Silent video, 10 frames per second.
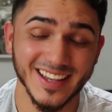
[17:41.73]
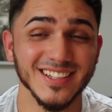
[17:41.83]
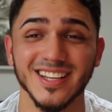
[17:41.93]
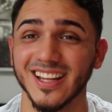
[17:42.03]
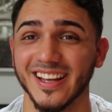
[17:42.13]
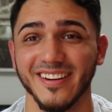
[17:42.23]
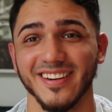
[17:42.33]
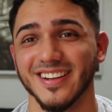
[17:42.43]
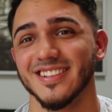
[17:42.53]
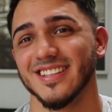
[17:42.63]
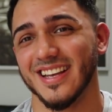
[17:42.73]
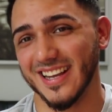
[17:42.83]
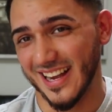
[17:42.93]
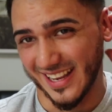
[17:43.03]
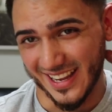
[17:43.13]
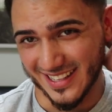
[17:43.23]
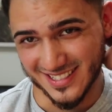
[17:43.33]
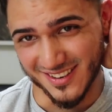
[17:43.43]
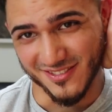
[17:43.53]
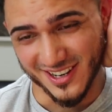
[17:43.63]
hilarious. Like I can't stop
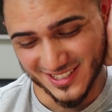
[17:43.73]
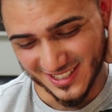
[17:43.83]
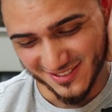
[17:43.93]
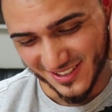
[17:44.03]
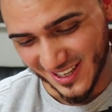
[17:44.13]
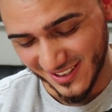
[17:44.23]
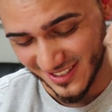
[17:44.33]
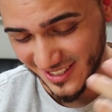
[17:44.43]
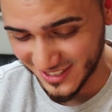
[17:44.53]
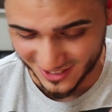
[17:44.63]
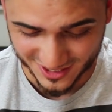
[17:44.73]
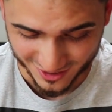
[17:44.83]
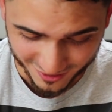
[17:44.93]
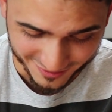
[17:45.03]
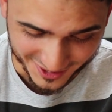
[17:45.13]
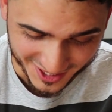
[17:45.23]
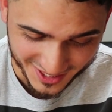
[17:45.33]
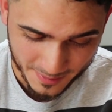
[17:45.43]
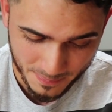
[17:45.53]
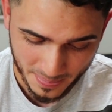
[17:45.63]
watching his videos. He's just so funny.
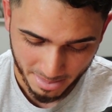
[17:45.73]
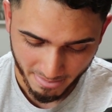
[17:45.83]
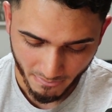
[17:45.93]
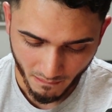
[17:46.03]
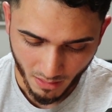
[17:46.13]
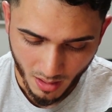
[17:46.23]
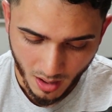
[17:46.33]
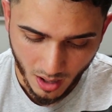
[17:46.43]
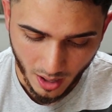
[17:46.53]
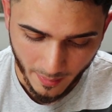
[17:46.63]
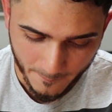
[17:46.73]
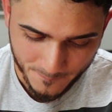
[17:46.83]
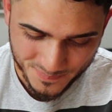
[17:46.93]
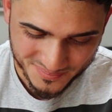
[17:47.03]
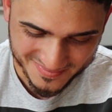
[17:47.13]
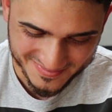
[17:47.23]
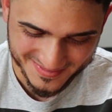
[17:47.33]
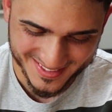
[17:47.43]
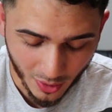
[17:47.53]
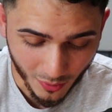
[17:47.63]
Um,
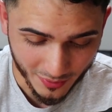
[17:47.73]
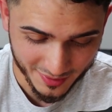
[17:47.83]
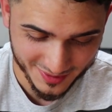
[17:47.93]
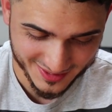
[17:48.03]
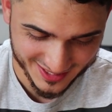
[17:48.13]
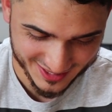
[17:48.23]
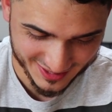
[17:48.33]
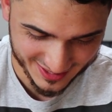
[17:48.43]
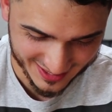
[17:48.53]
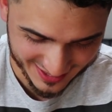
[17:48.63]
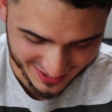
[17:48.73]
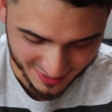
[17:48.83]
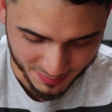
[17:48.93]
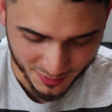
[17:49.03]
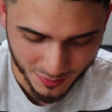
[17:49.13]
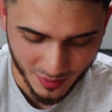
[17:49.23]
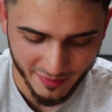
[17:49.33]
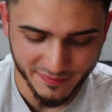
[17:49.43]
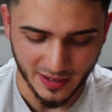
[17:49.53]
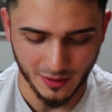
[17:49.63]
oh, there's this couple who I
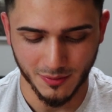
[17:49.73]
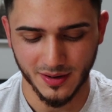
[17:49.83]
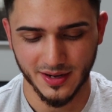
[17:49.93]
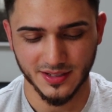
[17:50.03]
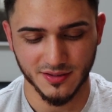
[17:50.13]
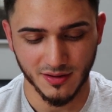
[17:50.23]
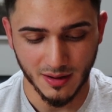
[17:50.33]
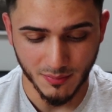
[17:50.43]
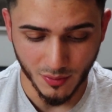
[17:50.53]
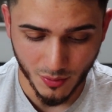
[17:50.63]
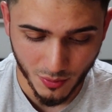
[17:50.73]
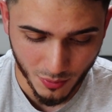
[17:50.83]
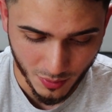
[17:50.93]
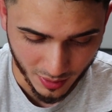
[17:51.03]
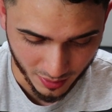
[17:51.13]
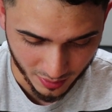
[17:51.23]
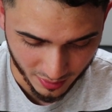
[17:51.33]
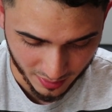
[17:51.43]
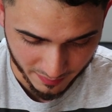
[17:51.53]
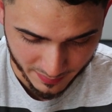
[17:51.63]
follow on Instagram who are
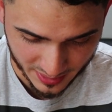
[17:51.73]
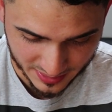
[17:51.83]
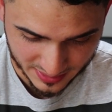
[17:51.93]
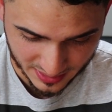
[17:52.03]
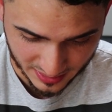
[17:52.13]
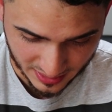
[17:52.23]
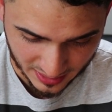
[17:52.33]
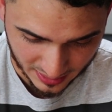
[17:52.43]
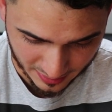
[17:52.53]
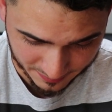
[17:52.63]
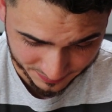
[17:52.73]
amazing. Um,